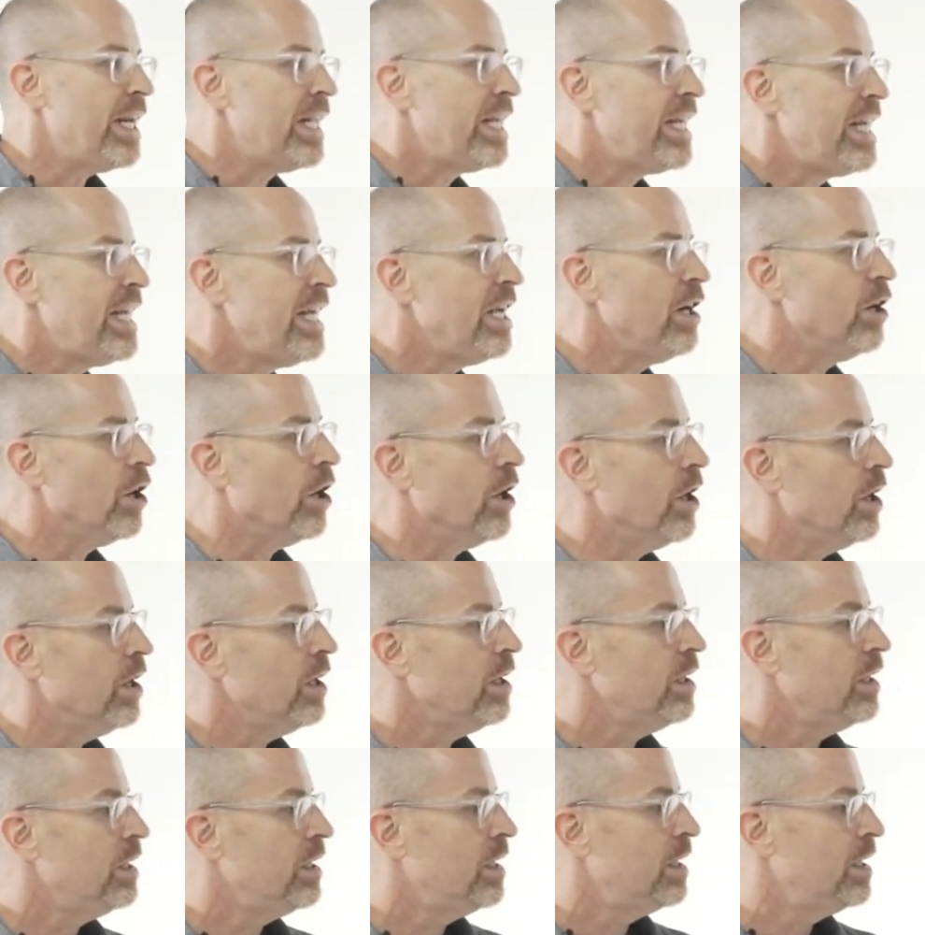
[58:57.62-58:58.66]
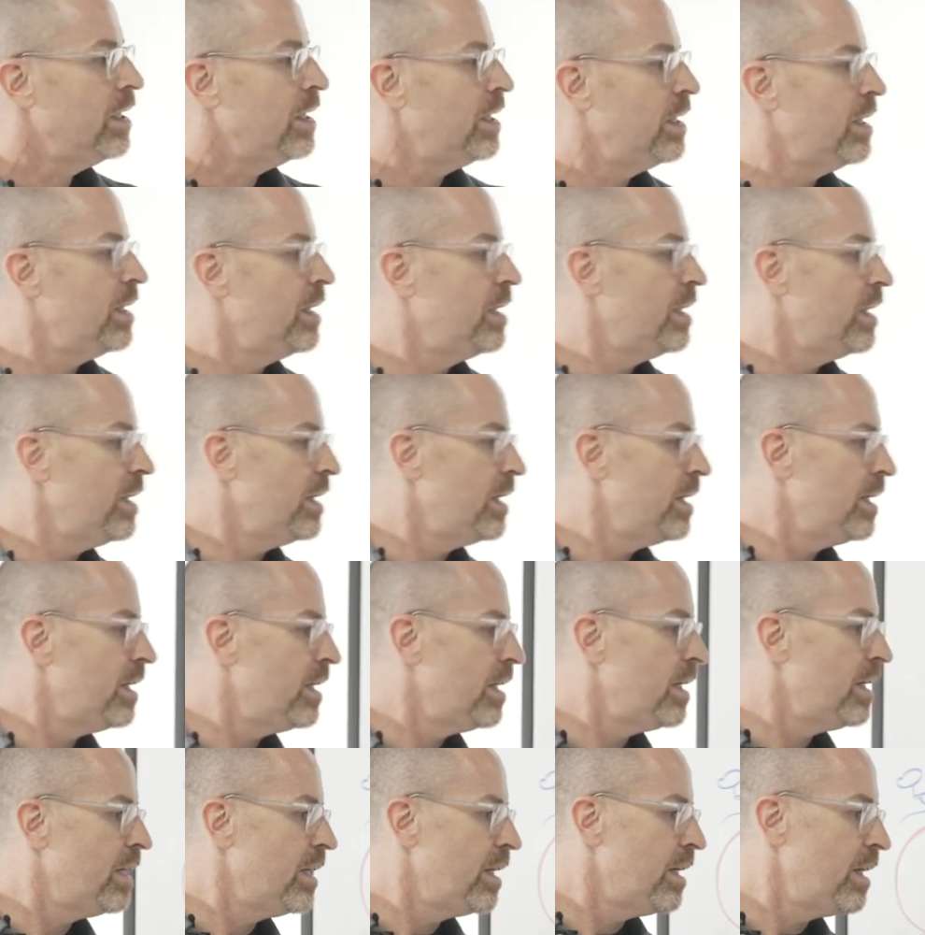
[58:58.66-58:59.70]
here,
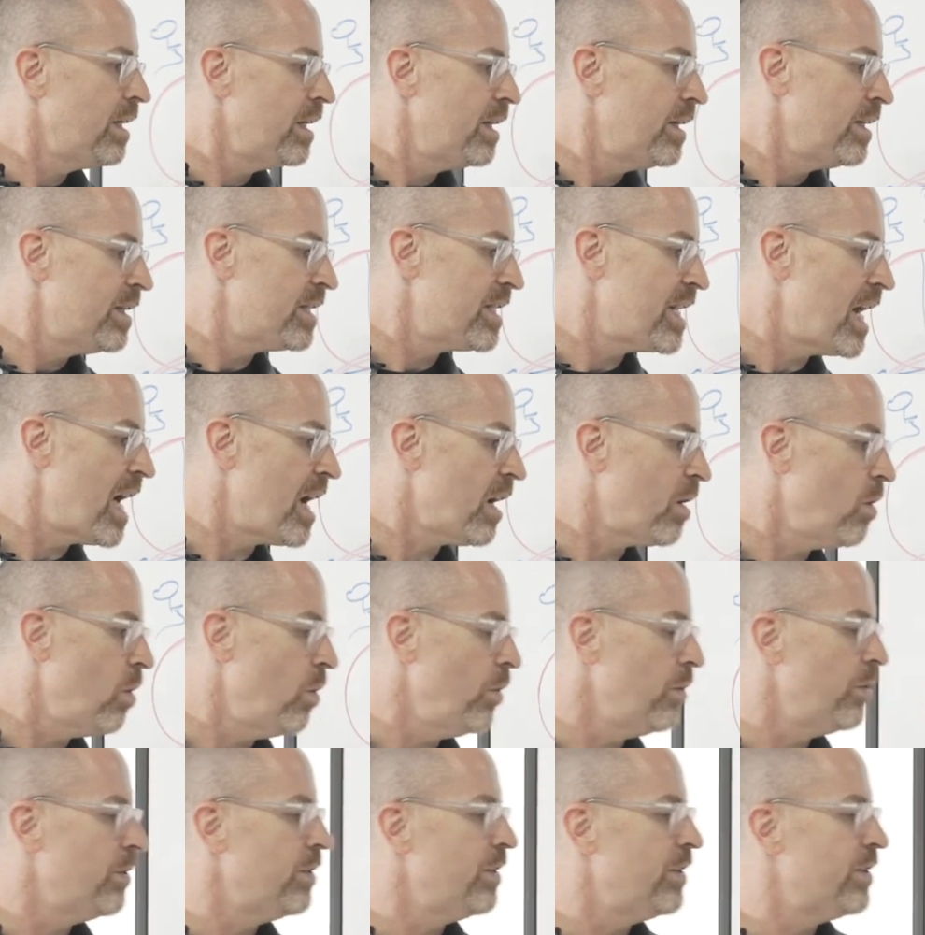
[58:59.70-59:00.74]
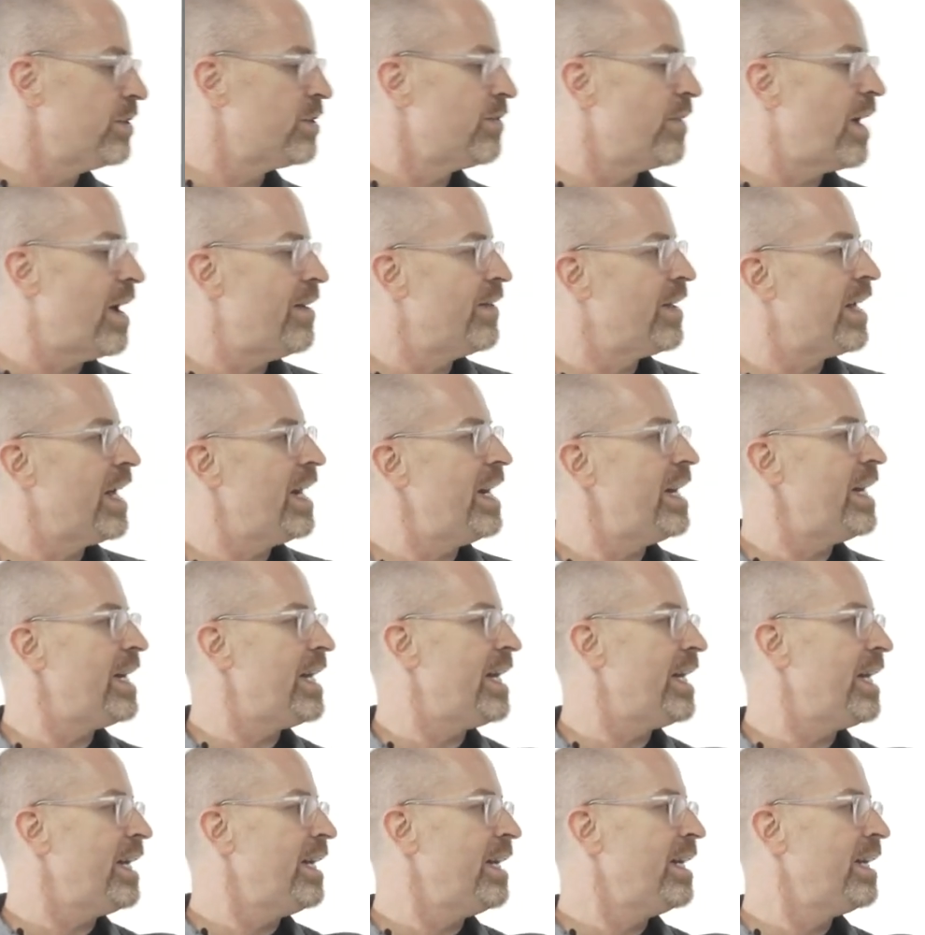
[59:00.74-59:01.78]
the stockholder of the surviving
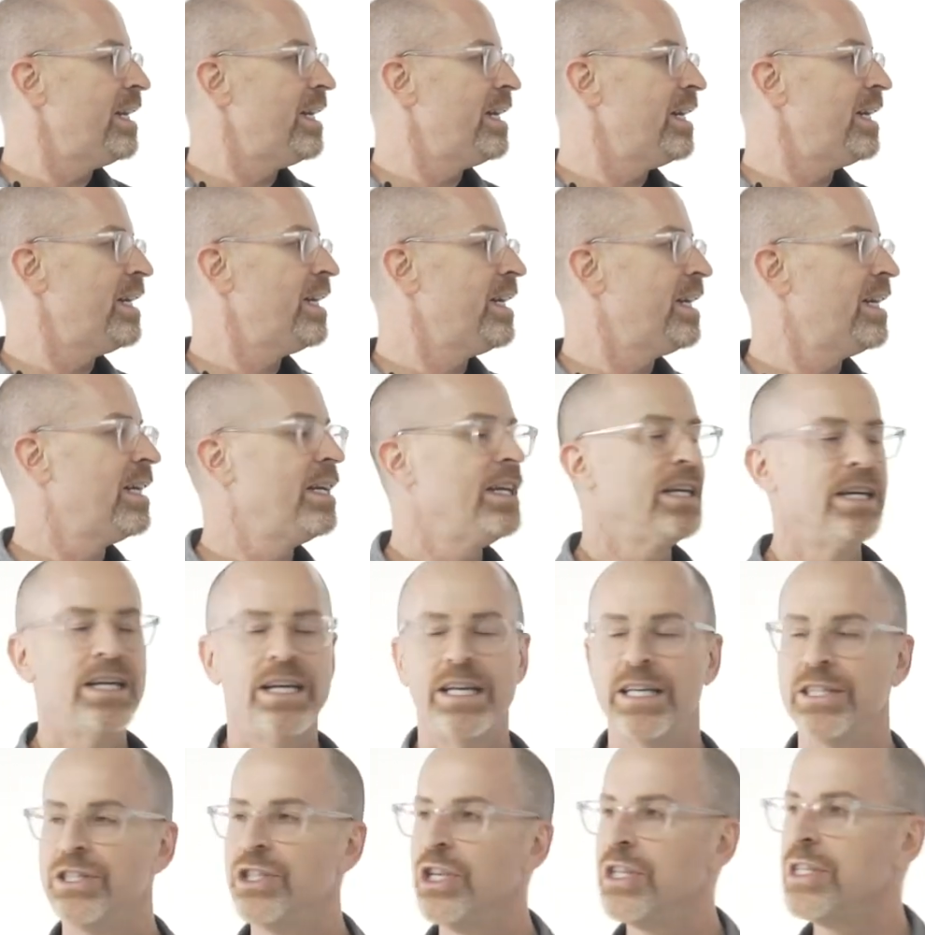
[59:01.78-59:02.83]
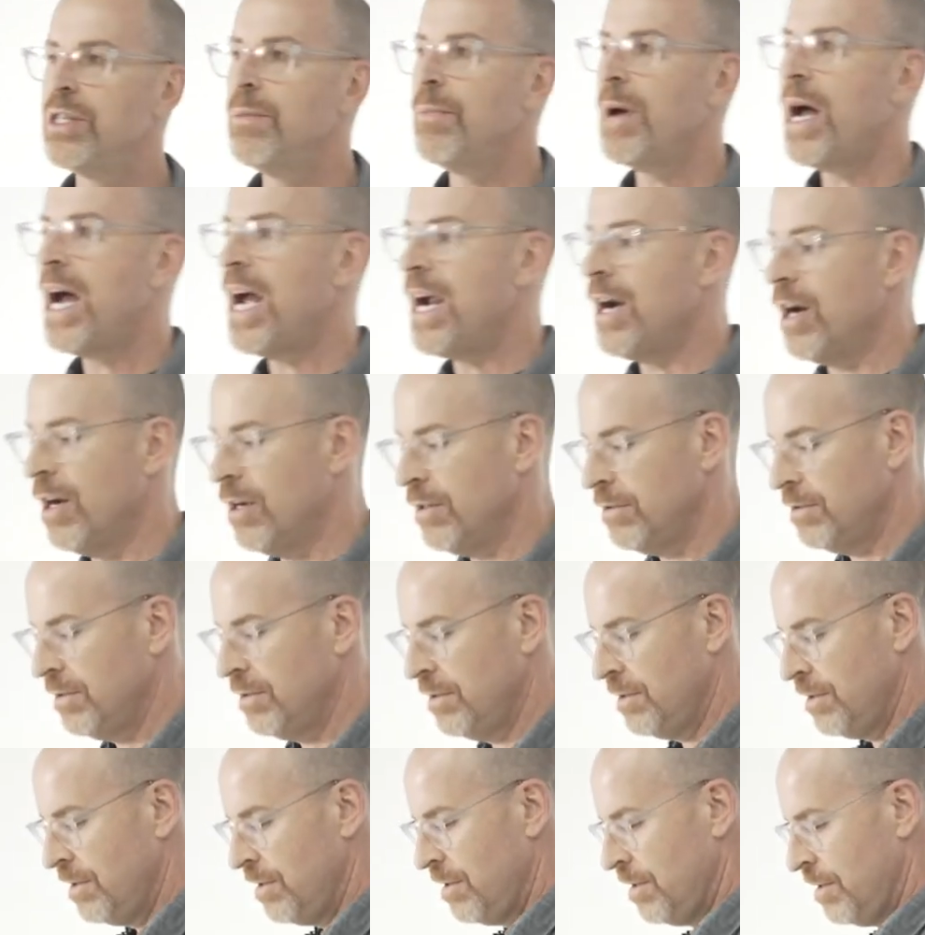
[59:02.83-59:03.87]
entity is just the buyer.
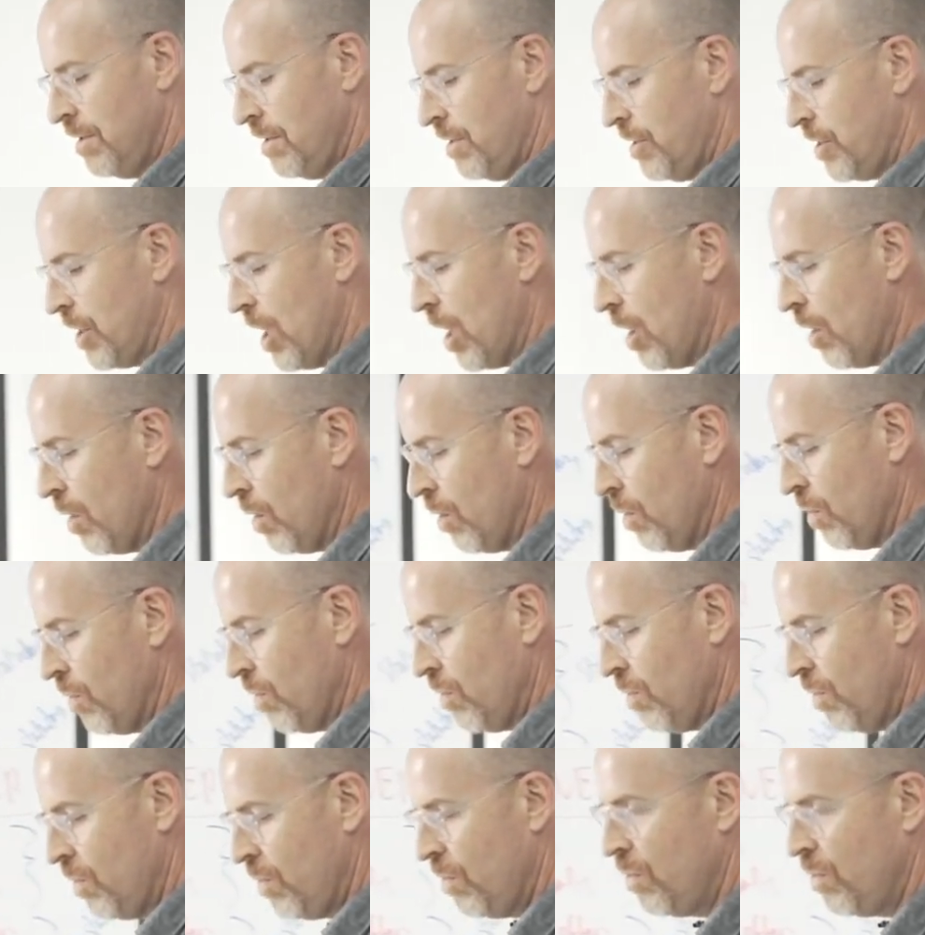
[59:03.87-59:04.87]
So